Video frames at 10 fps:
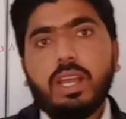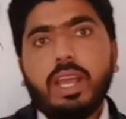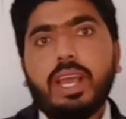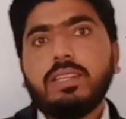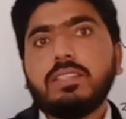
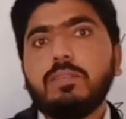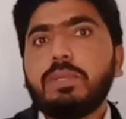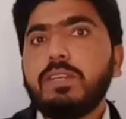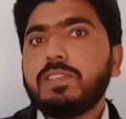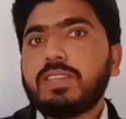As in
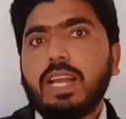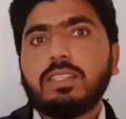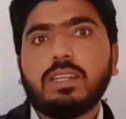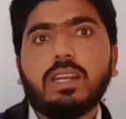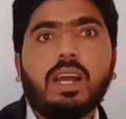previous
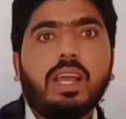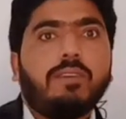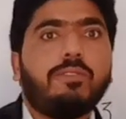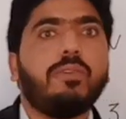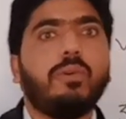lecture, I
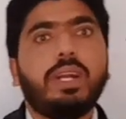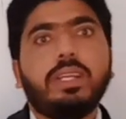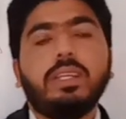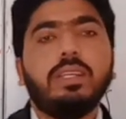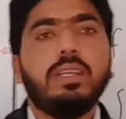have
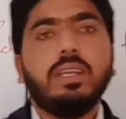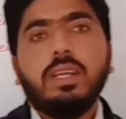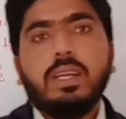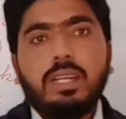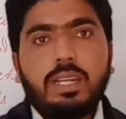already
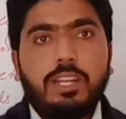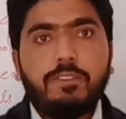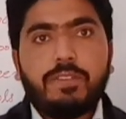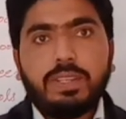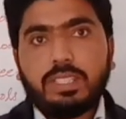
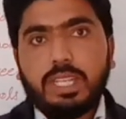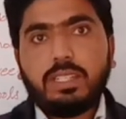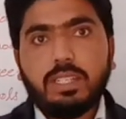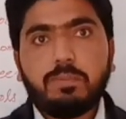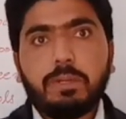
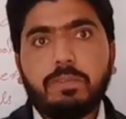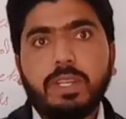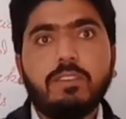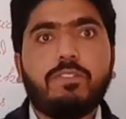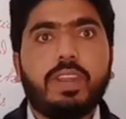differentiated
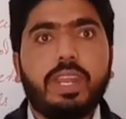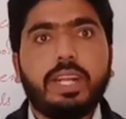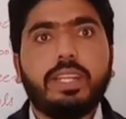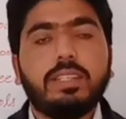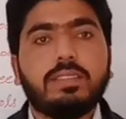between
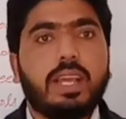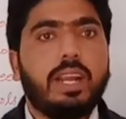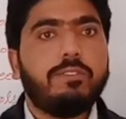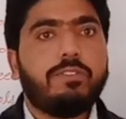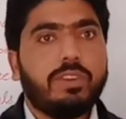phonetics
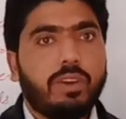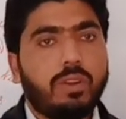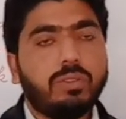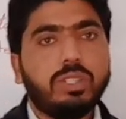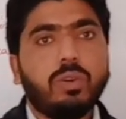and
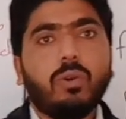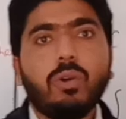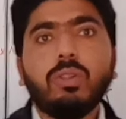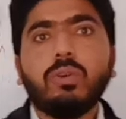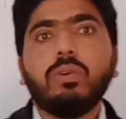phonology.
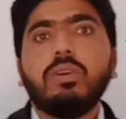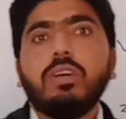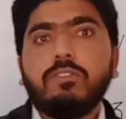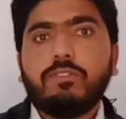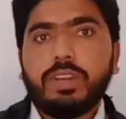
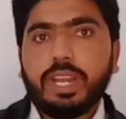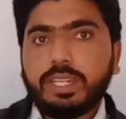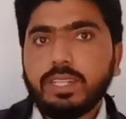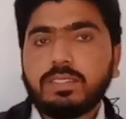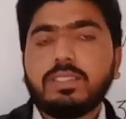Although
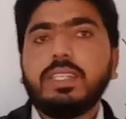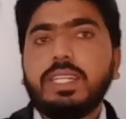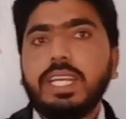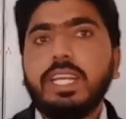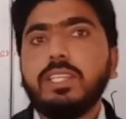phonetics
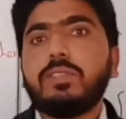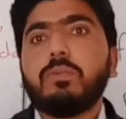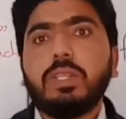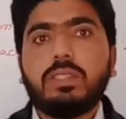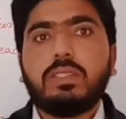deals
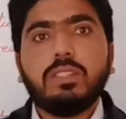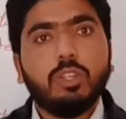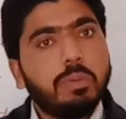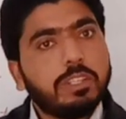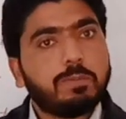with
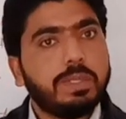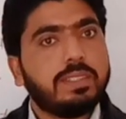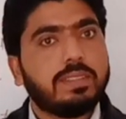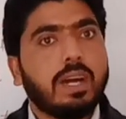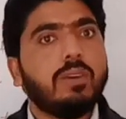human speech
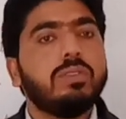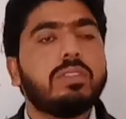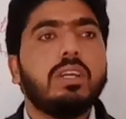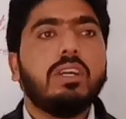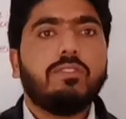
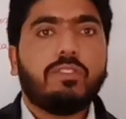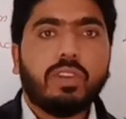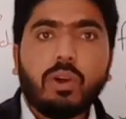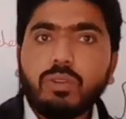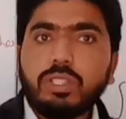sounds,
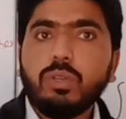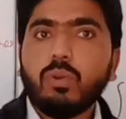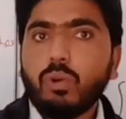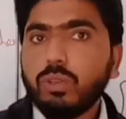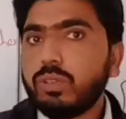
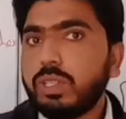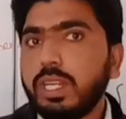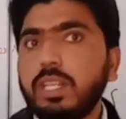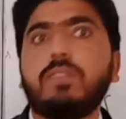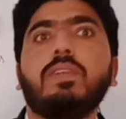phonology also
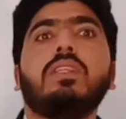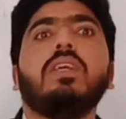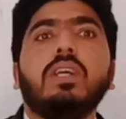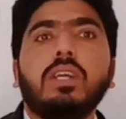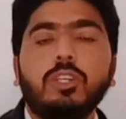deals with
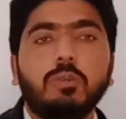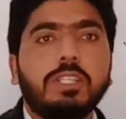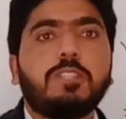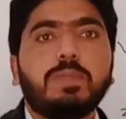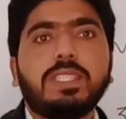
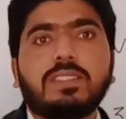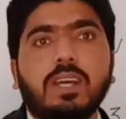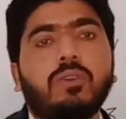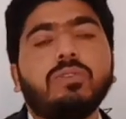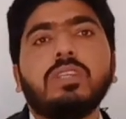human speech
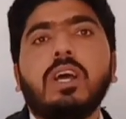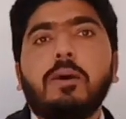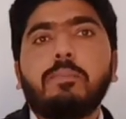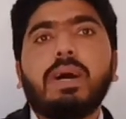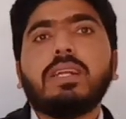sounds,
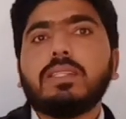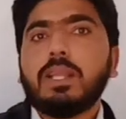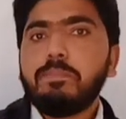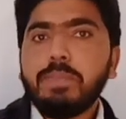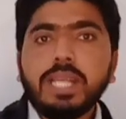but
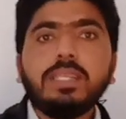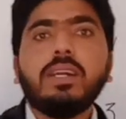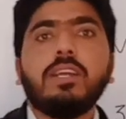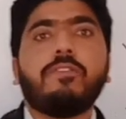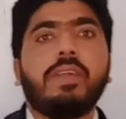the
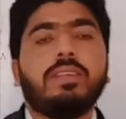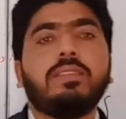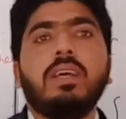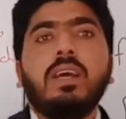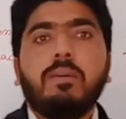major
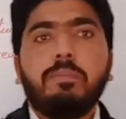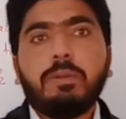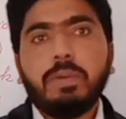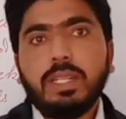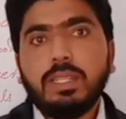difference
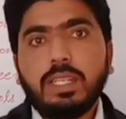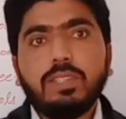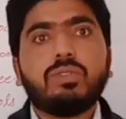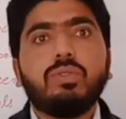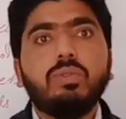between
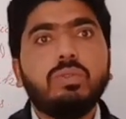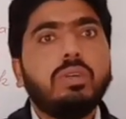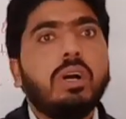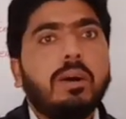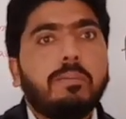these
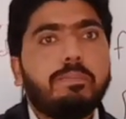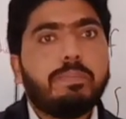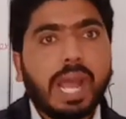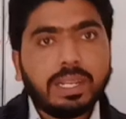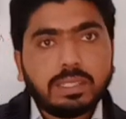two
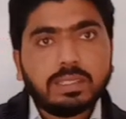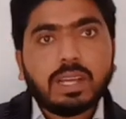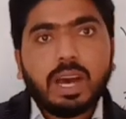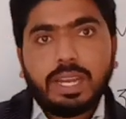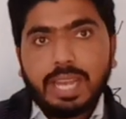branches
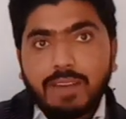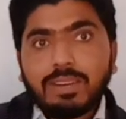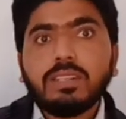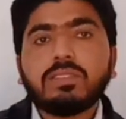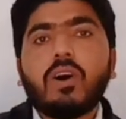or
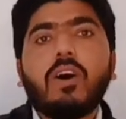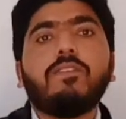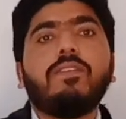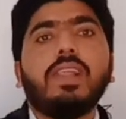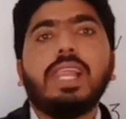levels
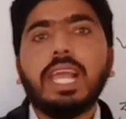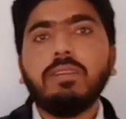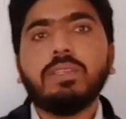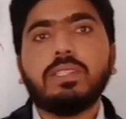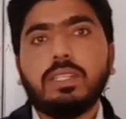of
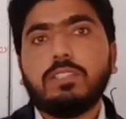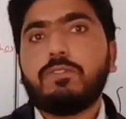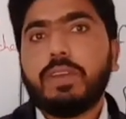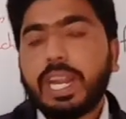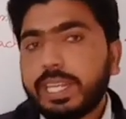language is
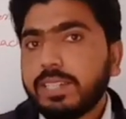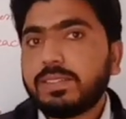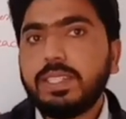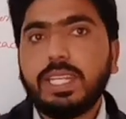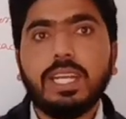
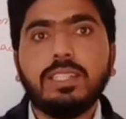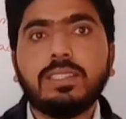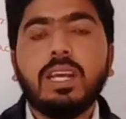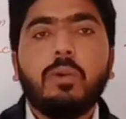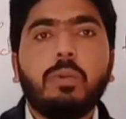phonetics deals
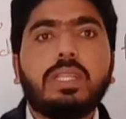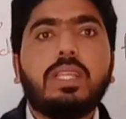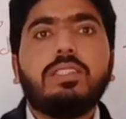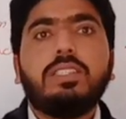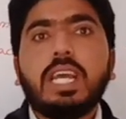with
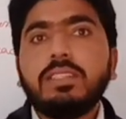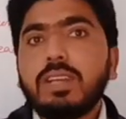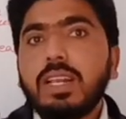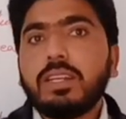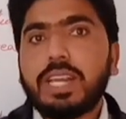the
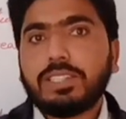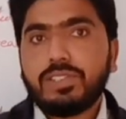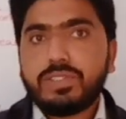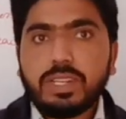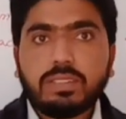general
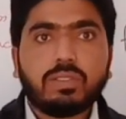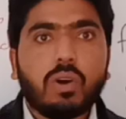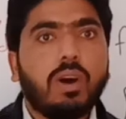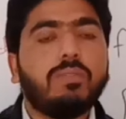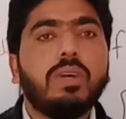characteristics
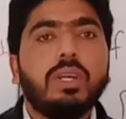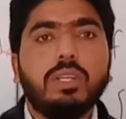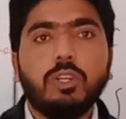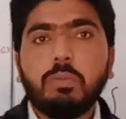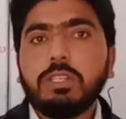of
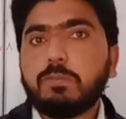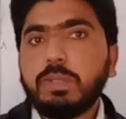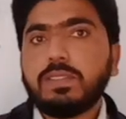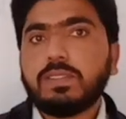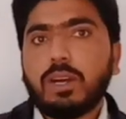human
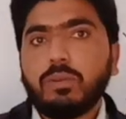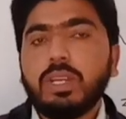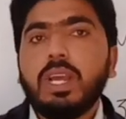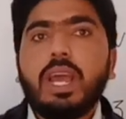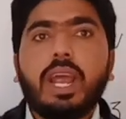speech sound
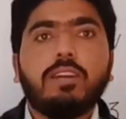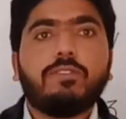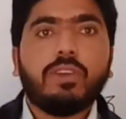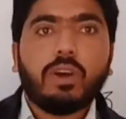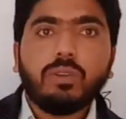and
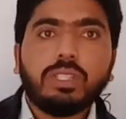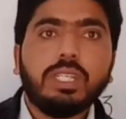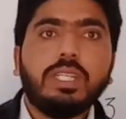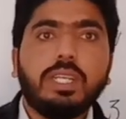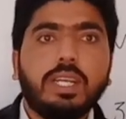
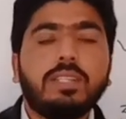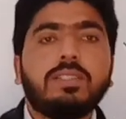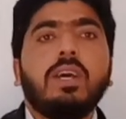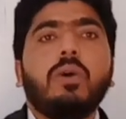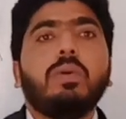phonology deals
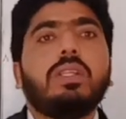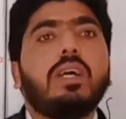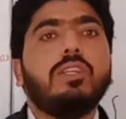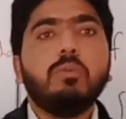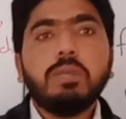with
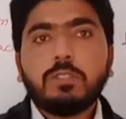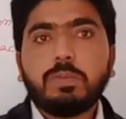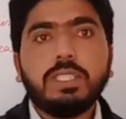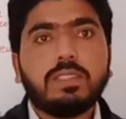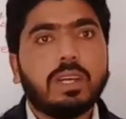the human
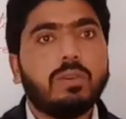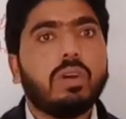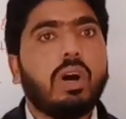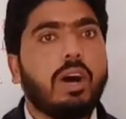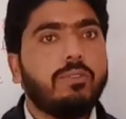speech
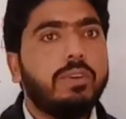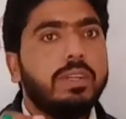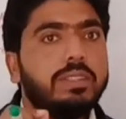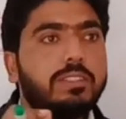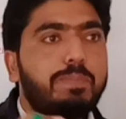sound of
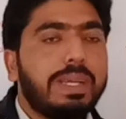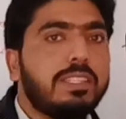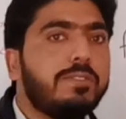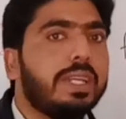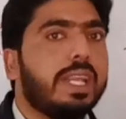
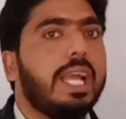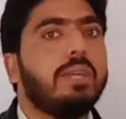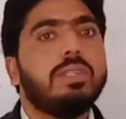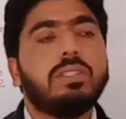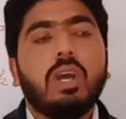specific
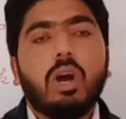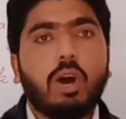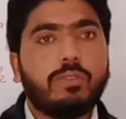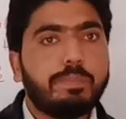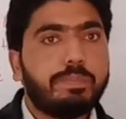language
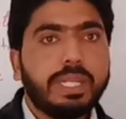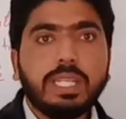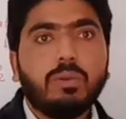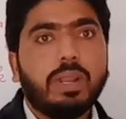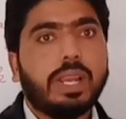of a
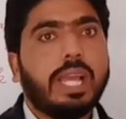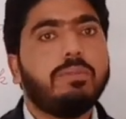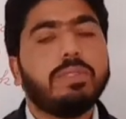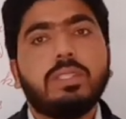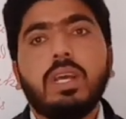particular
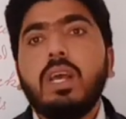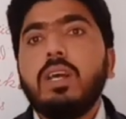language.